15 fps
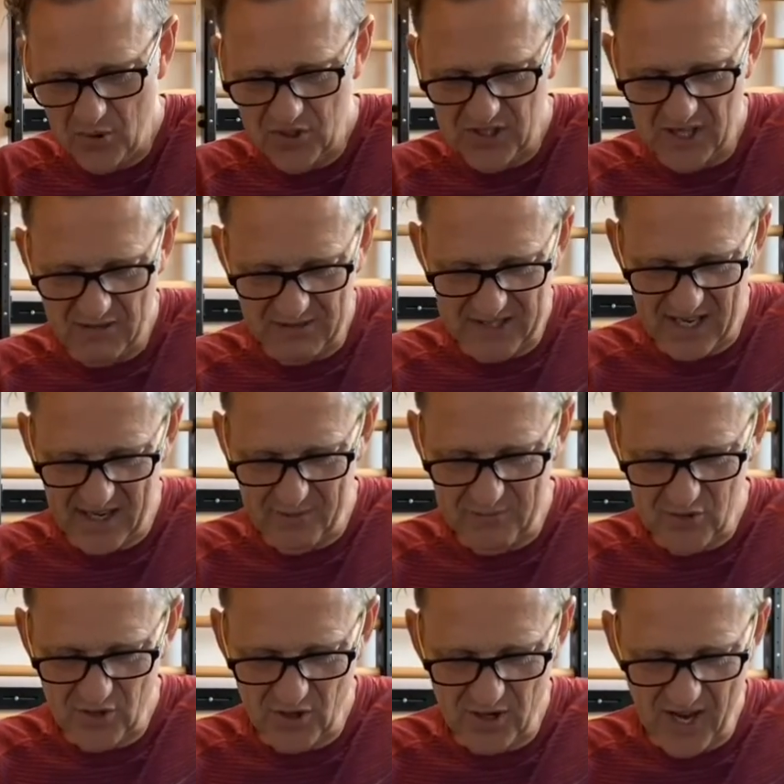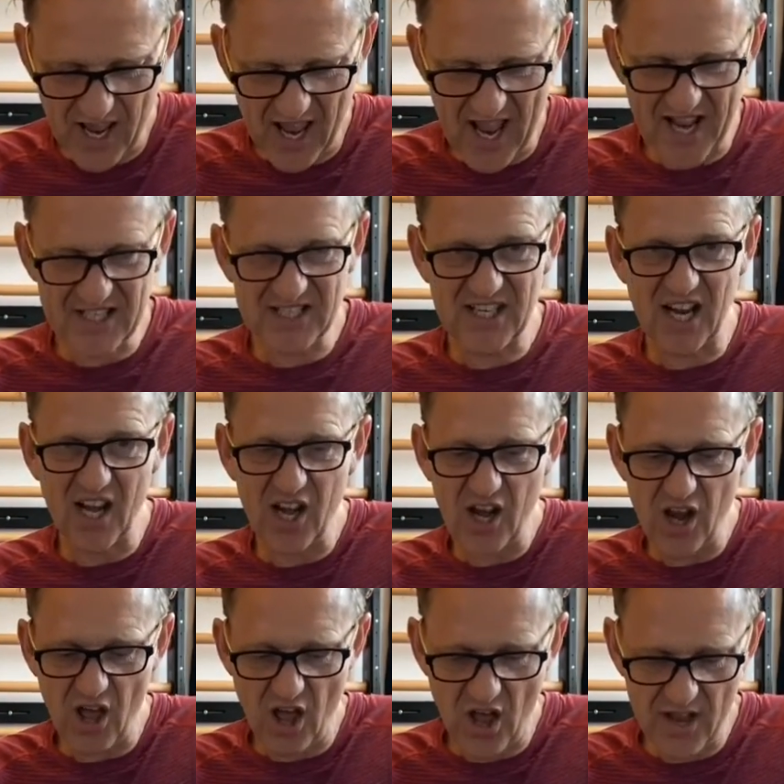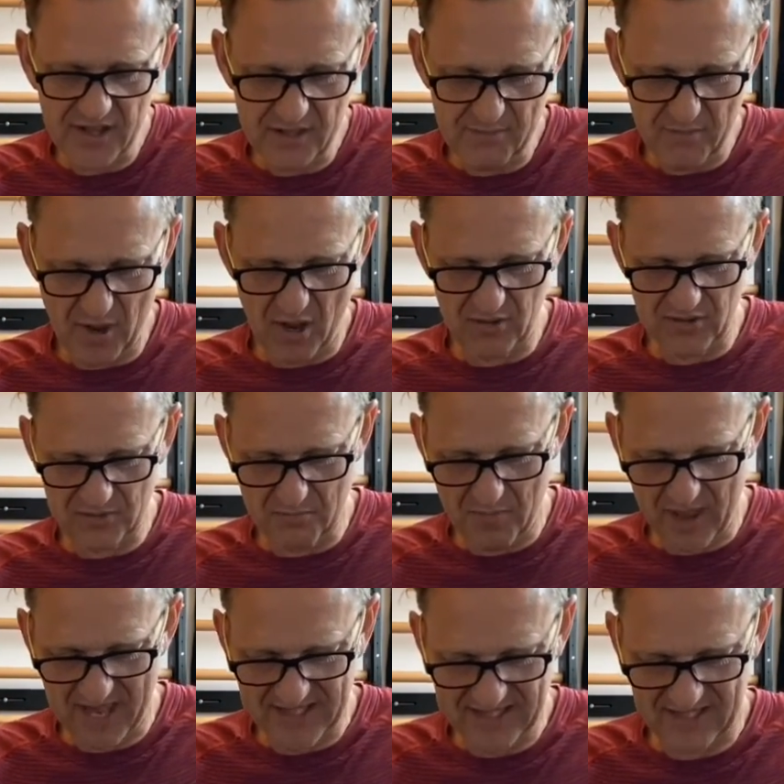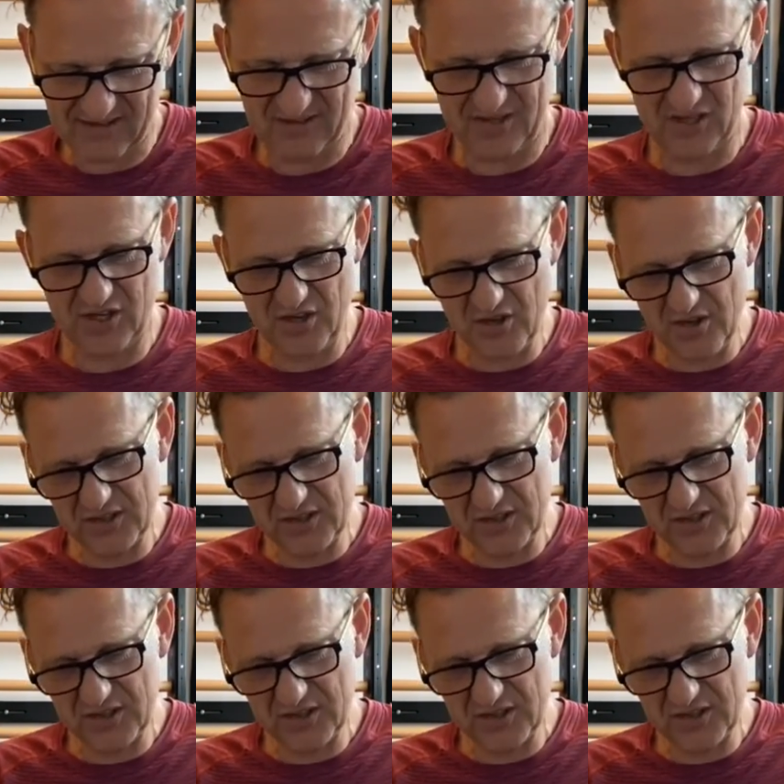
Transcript: that one down, I'm trying to actually align the bones better and use